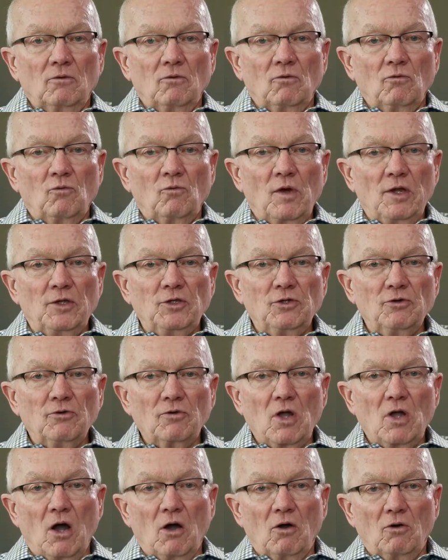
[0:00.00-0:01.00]
When
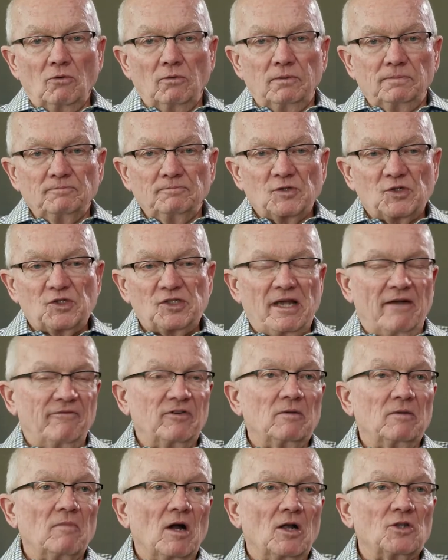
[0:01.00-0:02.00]
you go
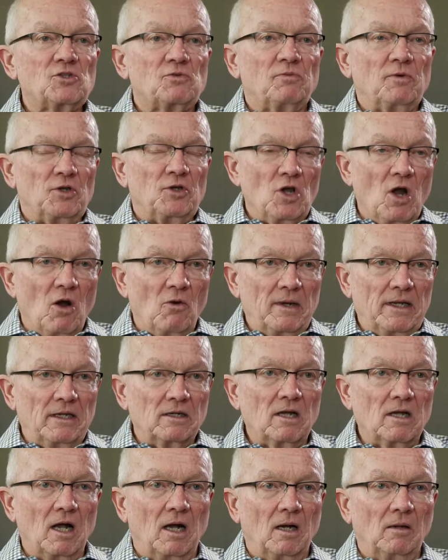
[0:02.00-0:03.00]
7 months with no
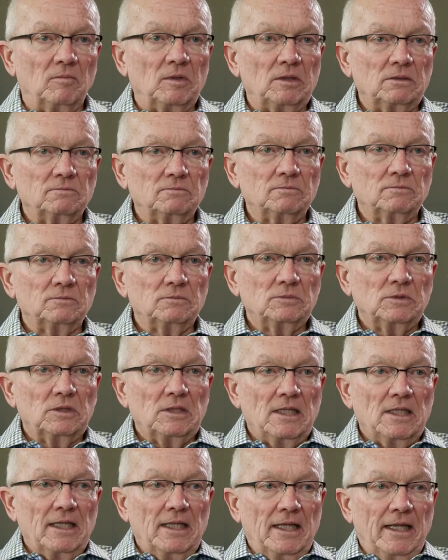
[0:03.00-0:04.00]
income
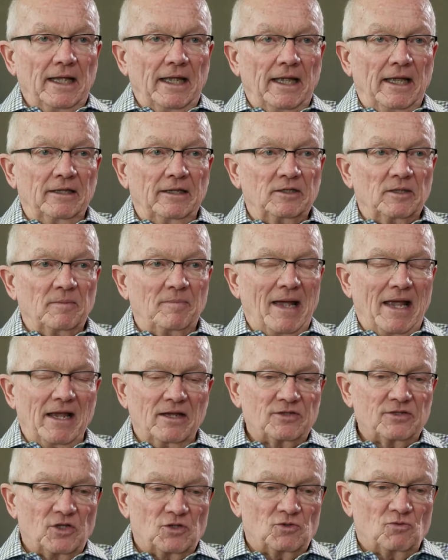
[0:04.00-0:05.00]
and the
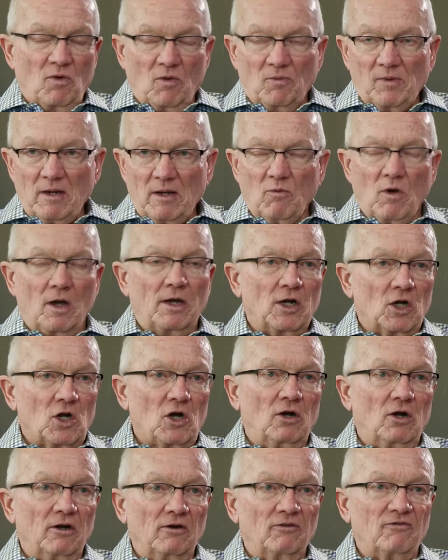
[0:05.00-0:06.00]
bank says, well, we want a
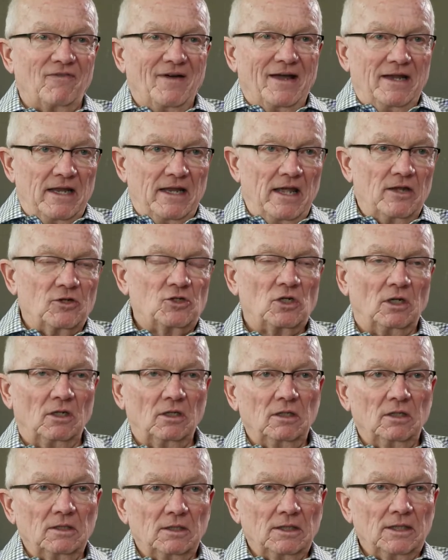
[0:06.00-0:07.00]
current
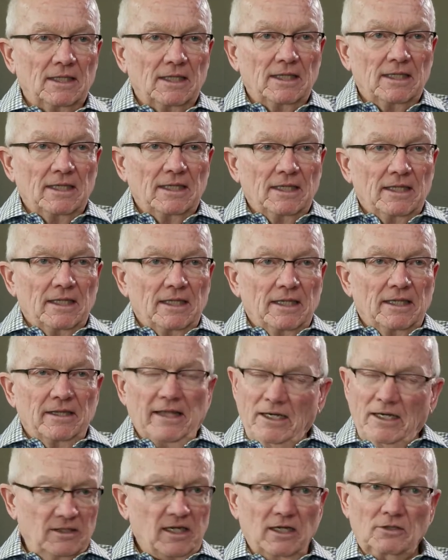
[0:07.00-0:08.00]
financial,
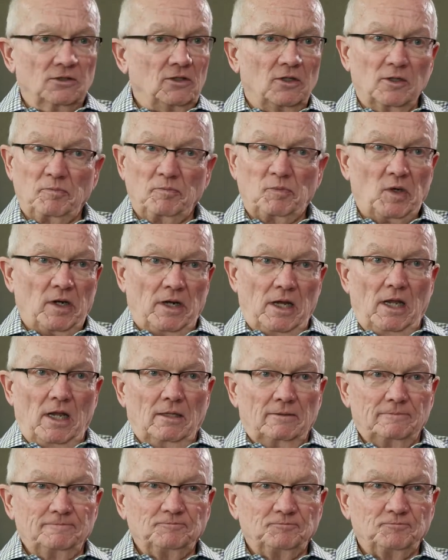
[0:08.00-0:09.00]
it doesn't look pretty.
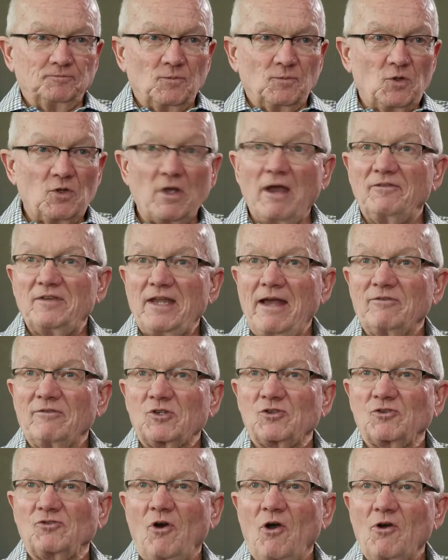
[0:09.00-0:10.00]
You have to have a
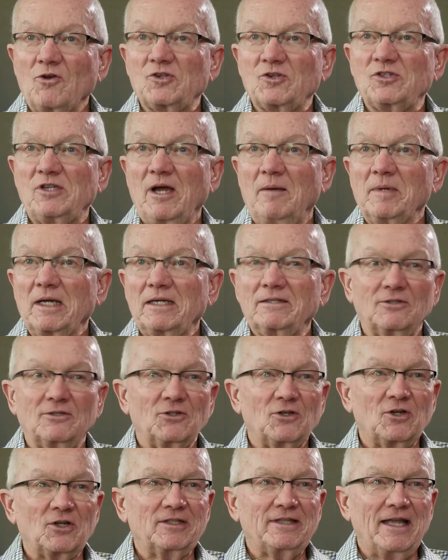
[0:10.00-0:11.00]
strong stomach to
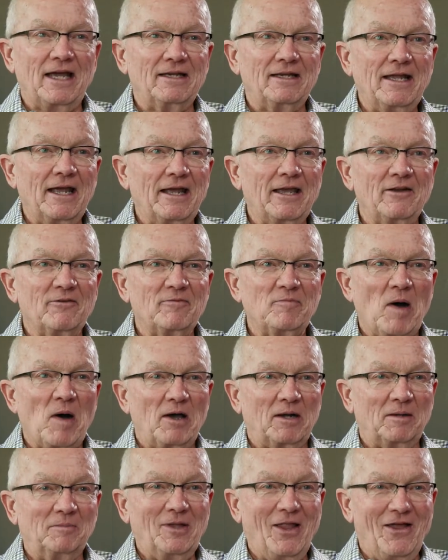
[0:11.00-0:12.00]
look at that negative
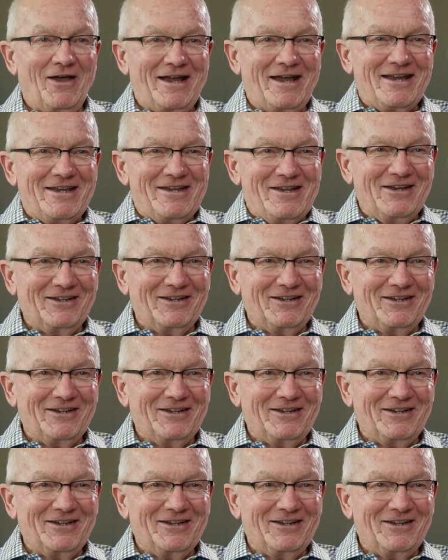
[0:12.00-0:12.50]
bottom line.